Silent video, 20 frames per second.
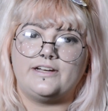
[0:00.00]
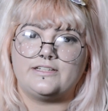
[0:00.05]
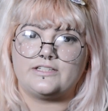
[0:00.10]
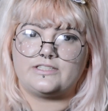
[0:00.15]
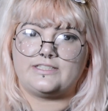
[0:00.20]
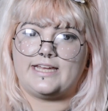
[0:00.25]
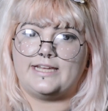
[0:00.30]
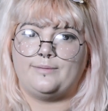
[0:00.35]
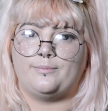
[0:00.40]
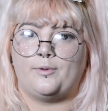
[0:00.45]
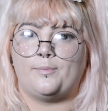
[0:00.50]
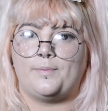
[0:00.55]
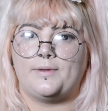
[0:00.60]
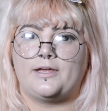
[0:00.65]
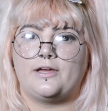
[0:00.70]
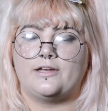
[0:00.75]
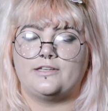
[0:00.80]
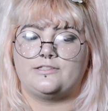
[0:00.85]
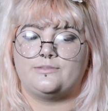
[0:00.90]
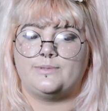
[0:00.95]
understandable
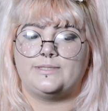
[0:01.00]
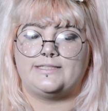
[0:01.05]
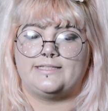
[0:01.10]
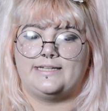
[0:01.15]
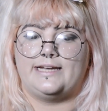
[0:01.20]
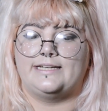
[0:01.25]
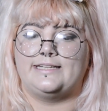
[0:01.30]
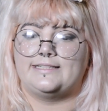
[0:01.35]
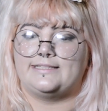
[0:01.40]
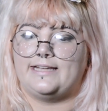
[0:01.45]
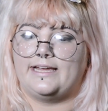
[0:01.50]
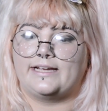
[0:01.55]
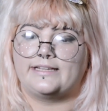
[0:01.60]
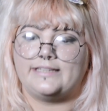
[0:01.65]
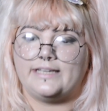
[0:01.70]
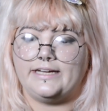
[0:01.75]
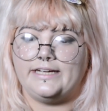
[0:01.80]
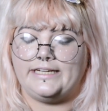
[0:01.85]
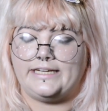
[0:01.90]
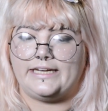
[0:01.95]
because Switzerland is
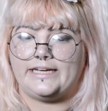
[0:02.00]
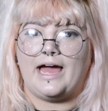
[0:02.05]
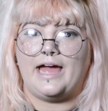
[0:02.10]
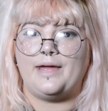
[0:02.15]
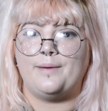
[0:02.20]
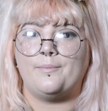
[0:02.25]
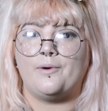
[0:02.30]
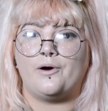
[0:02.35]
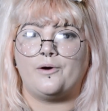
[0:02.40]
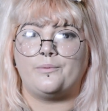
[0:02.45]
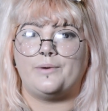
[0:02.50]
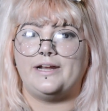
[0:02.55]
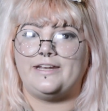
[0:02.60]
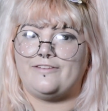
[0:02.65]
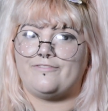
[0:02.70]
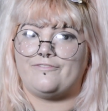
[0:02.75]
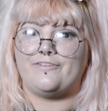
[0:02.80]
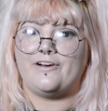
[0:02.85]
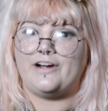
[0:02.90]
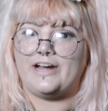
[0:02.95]
like tiny. I am
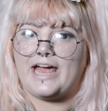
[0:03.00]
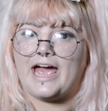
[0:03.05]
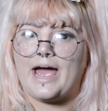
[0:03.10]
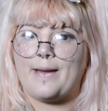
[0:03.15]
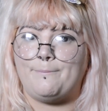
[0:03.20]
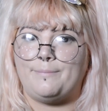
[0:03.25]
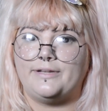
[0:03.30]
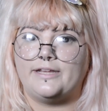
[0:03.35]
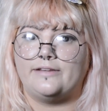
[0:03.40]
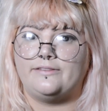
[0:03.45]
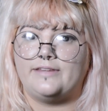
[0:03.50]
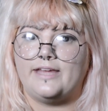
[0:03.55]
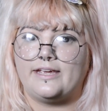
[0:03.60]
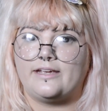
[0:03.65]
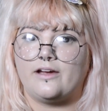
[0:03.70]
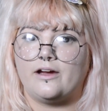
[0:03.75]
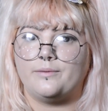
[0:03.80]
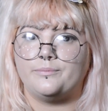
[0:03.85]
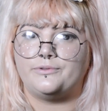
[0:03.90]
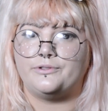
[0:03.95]
already very happy that they
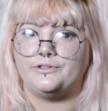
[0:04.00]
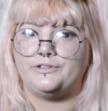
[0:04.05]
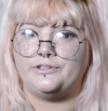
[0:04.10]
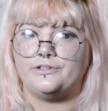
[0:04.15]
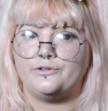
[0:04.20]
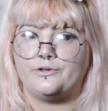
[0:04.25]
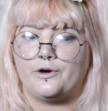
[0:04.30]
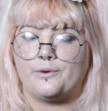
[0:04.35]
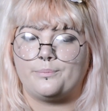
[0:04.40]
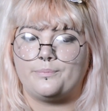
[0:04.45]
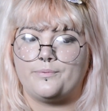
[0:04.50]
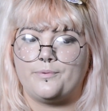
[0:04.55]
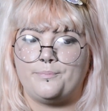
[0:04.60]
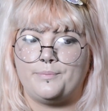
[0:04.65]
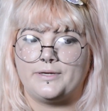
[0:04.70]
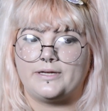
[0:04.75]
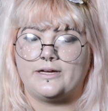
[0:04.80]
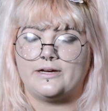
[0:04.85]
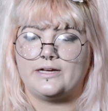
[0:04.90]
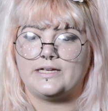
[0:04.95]
come to Europe,
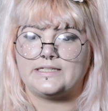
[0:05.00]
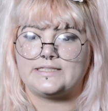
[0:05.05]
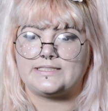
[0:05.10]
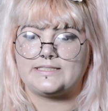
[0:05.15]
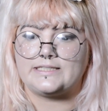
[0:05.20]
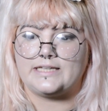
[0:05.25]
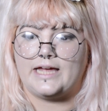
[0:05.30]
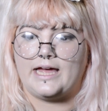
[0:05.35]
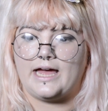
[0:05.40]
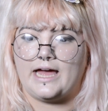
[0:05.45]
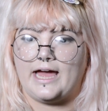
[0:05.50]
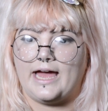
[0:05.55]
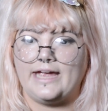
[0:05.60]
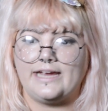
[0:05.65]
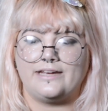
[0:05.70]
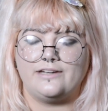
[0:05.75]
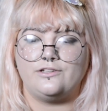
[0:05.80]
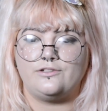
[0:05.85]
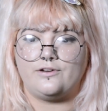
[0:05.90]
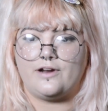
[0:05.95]
because
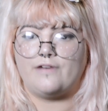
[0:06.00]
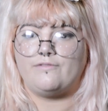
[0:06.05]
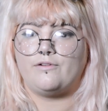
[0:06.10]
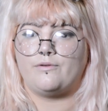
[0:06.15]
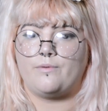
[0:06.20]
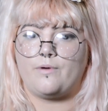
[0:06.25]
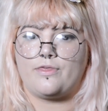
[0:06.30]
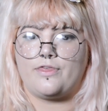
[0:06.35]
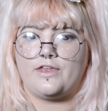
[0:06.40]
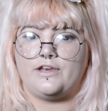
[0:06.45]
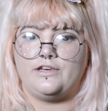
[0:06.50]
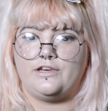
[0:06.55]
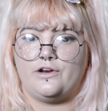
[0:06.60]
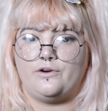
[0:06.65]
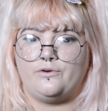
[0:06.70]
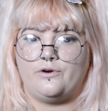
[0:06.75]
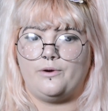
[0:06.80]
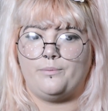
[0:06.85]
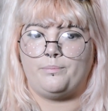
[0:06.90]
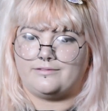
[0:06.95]
I can travel within
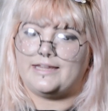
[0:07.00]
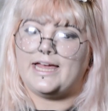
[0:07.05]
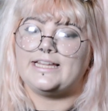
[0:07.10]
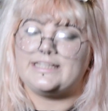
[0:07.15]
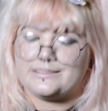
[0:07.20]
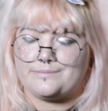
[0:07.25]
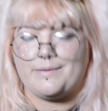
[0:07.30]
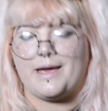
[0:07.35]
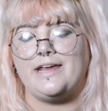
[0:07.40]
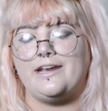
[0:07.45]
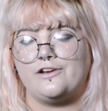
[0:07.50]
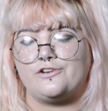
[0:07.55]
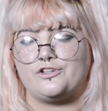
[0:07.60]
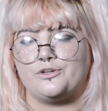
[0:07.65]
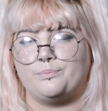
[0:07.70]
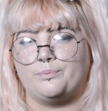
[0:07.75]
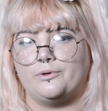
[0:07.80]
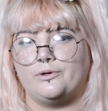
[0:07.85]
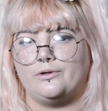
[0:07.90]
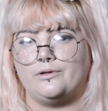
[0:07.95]
Europe. That's
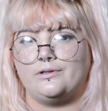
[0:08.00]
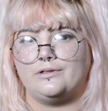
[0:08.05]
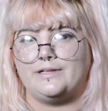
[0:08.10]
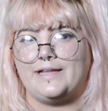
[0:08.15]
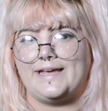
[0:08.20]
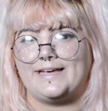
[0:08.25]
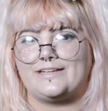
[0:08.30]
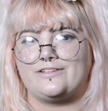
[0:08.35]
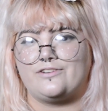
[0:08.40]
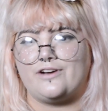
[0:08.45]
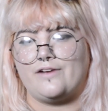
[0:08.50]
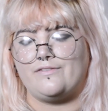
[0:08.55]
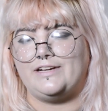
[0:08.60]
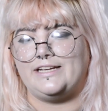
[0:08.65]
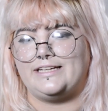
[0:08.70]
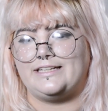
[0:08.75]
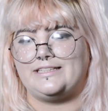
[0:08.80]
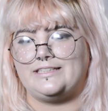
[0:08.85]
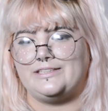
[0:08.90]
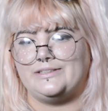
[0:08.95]
manageable. Like
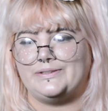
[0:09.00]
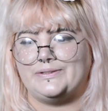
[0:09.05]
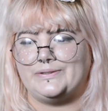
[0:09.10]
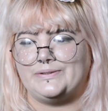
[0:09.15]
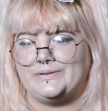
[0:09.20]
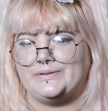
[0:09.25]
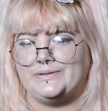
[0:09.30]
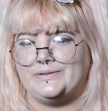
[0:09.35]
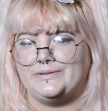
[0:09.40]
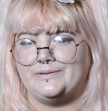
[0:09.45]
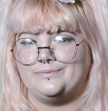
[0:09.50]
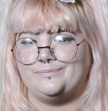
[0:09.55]
traveling to